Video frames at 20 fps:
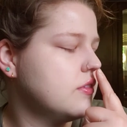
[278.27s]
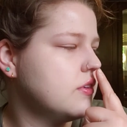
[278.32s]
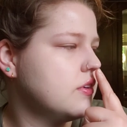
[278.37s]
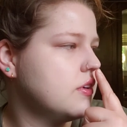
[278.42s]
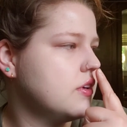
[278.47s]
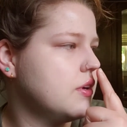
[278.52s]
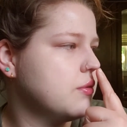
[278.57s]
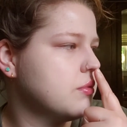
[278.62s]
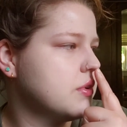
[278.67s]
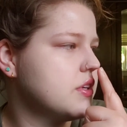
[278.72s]

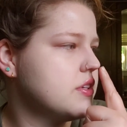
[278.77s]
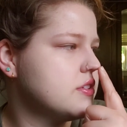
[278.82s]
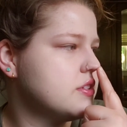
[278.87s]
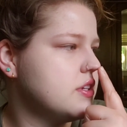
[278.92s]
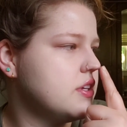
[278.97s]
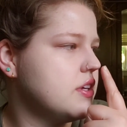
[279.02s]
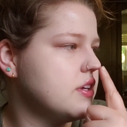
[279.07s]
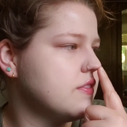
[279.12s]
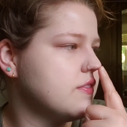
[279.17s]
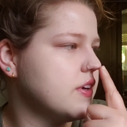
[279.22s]
I'm gonna
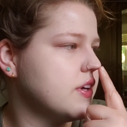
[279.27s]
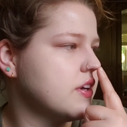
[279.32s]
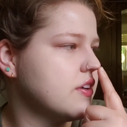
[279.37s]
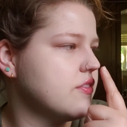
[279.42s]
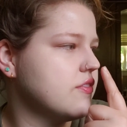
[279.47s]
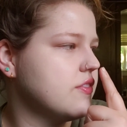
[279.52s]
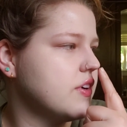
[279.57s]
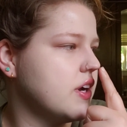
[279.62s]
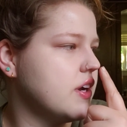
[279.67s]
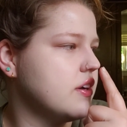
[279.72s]
see if I can
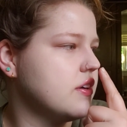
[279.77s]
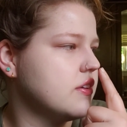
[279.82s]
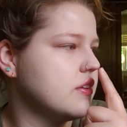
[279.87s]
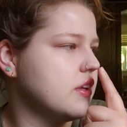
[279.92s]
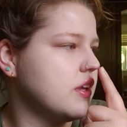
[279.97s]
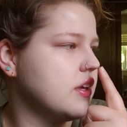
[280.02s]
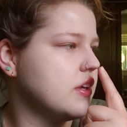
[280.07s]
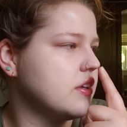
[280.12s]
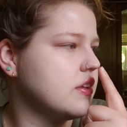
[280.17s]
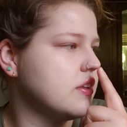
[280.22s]
find
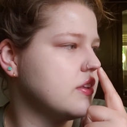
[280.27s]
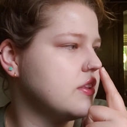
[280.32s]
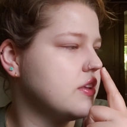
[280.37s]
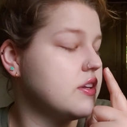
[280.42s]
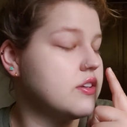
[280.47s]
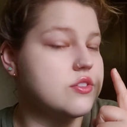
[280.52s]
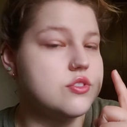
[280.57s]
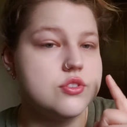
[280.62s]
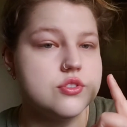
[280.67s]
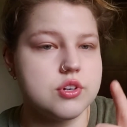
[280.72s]
like the
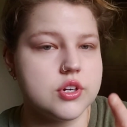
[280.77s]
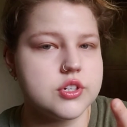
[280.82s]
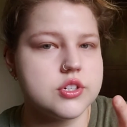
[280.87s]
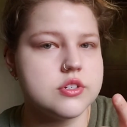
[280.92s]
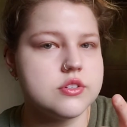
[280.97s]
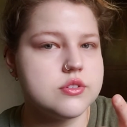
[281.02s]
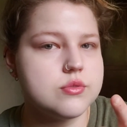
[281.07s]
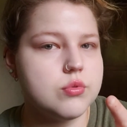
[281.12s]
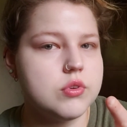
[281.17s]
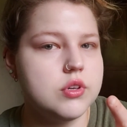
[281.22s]

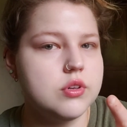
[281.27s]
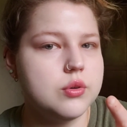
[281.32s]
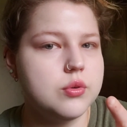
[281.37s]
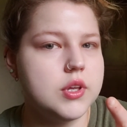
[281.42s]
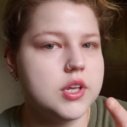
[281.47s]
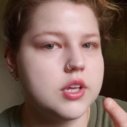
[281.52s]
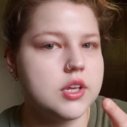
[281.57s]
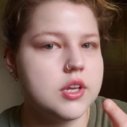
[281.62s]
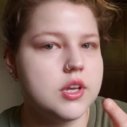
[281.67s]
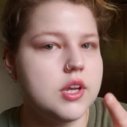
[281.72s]
instructions real
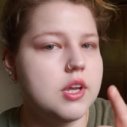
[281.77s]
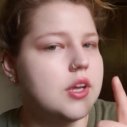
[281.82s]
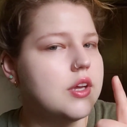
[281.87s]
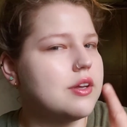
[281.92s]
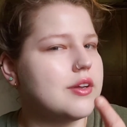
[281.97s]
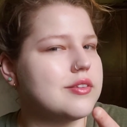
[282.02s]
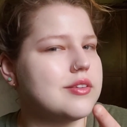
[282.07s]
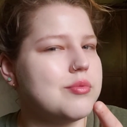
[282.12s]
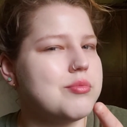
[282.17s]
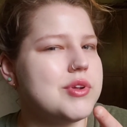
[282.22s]
quick,
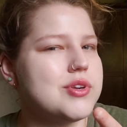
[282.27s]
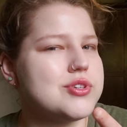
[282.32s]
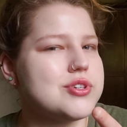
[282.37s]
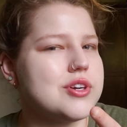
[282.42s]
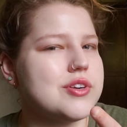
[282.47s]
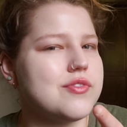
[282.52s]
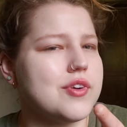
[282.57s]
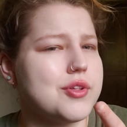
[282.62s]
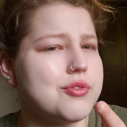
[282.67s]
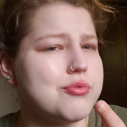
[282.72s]
because I'm not sure
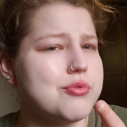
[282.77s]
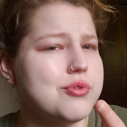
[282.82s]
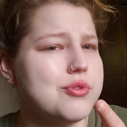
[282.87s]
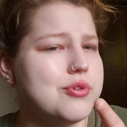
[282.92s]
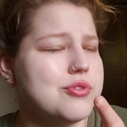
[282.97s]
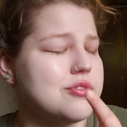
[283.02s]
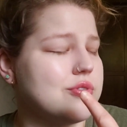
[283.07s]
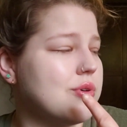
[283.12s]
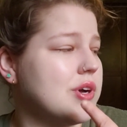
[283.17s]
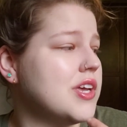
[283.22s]
if I threw
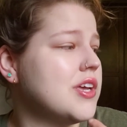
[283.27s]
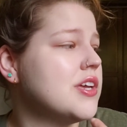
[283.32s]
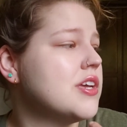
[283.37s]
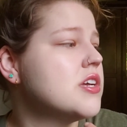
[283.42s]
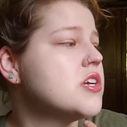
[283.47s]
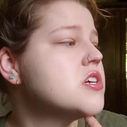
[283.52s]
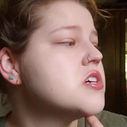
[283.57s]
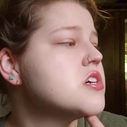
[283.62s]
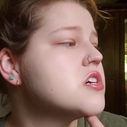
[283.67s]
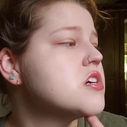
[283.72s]
those away.
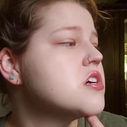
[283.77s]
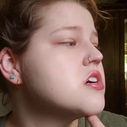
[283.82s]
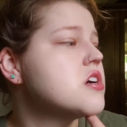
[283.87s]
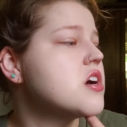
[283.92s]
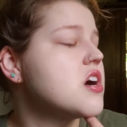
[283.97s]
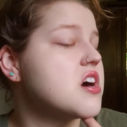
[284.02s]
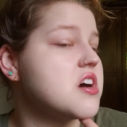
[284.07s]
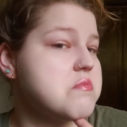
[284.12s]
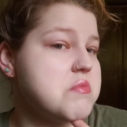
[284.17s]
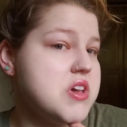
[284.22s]

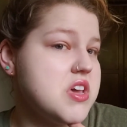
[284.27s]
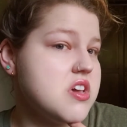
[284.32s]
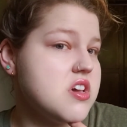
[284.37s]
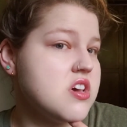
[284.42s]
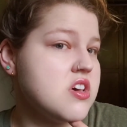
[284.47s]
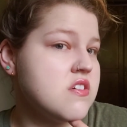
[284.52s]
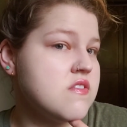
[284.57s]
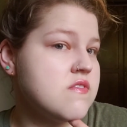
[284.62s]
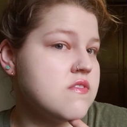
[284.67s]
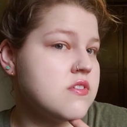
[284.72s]
I may
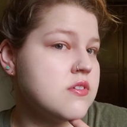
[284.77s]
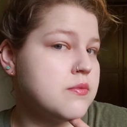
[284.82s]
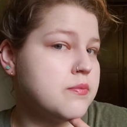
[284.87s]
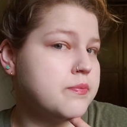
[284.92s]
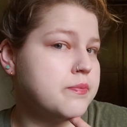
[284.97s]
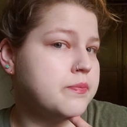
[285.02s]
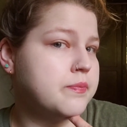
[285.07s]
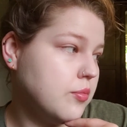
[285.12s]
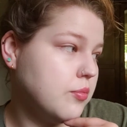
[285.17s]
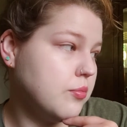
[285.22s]
have,
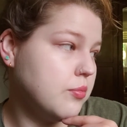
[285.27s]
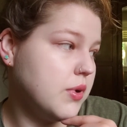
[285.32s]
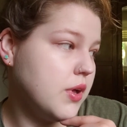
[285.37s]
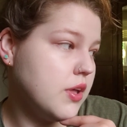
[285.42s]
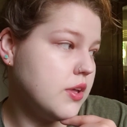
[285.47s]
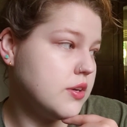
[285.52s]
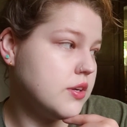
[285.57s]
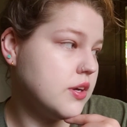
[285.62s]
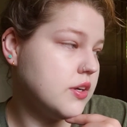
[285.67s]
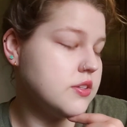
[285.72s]
but
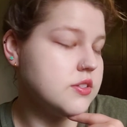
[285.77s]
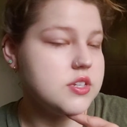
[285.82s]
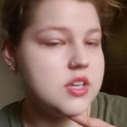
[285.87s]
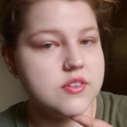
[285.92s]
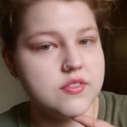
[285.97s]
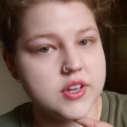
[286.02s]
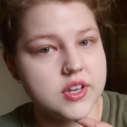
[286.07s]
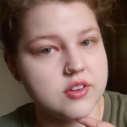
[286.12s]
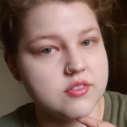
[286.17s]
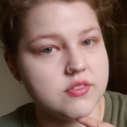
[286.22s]
I'll see if
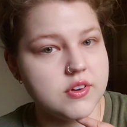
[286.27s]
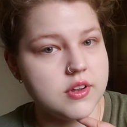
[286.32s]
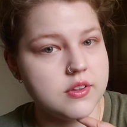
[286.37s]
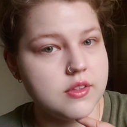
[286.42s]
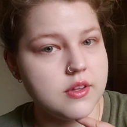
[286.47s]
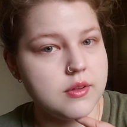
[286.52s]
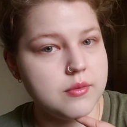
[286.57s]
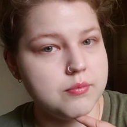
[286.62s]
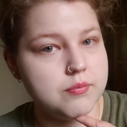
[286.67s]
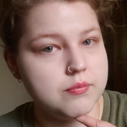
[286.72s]
I can find
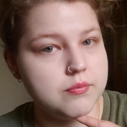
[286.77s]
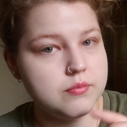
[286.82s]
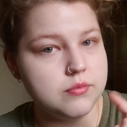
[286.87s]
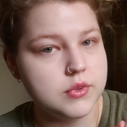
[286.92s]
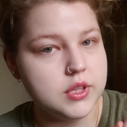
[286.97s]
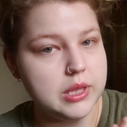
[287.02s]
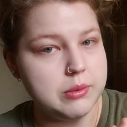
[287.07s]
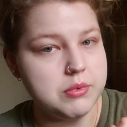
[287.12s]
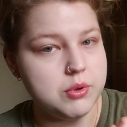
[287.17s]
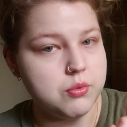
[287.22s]
them.
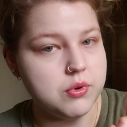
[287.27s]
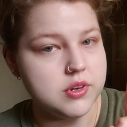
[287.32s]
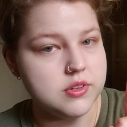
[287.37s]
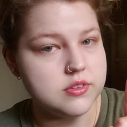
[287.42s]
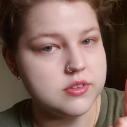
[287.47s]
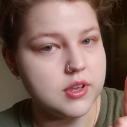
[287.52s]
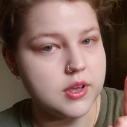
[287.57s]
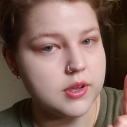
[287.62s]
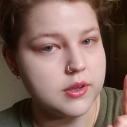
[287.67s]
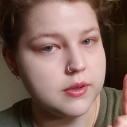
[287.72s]
Give me one
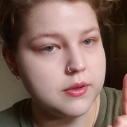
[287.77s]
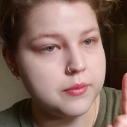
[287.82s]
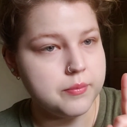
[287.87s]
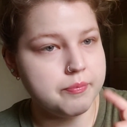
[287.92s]
sec.